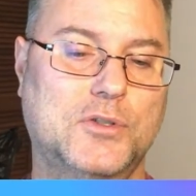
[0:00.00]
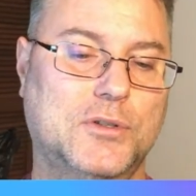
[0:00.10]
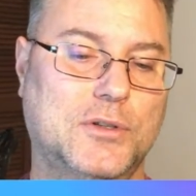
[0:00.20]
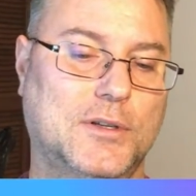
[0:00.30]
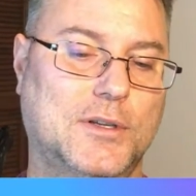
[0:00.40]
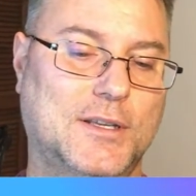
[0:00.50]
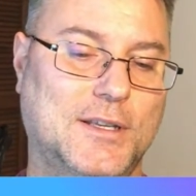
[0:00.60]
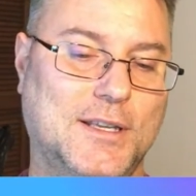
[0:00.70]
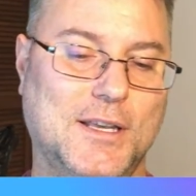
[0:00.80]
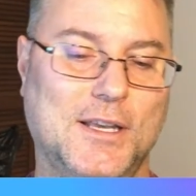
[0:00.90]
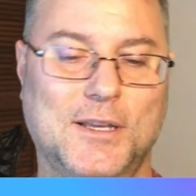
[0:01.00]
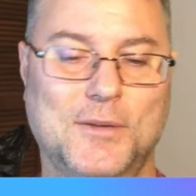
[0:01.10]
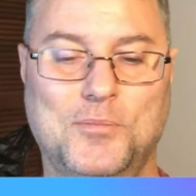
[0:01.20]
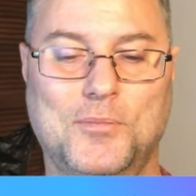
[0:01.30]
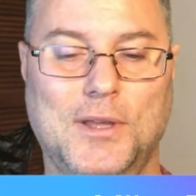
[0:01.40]
at other
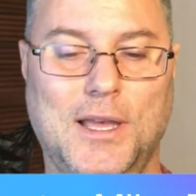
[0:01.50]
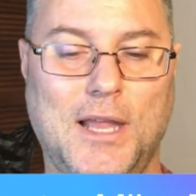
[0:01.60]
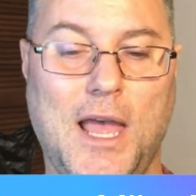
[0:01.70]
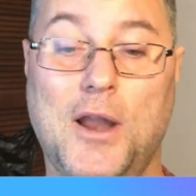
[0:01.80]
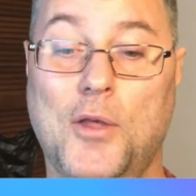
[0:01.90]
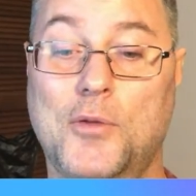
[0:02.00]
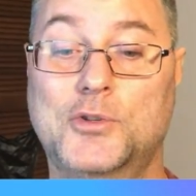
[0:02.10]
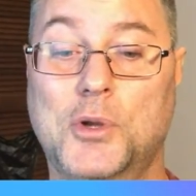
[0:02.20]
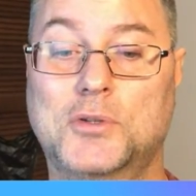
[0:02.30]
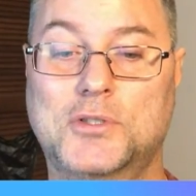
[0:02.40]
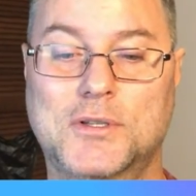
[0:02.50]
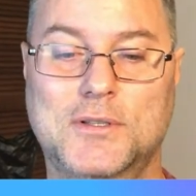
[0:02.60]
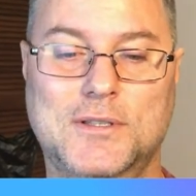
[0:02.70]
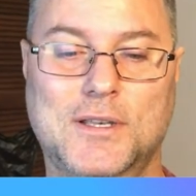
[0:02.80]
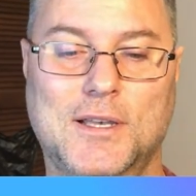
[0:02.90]
churches, I've I've ran
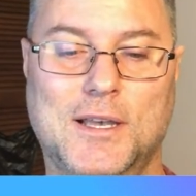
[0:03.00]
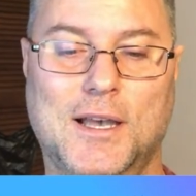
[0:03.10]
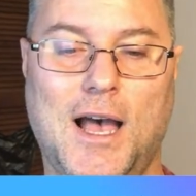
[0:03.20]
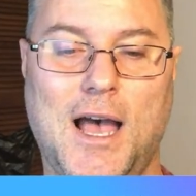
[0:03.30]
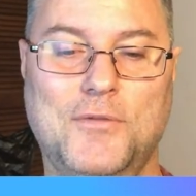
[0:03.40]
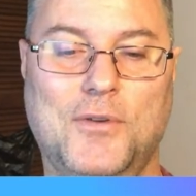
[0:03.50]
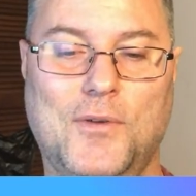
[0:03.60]
into people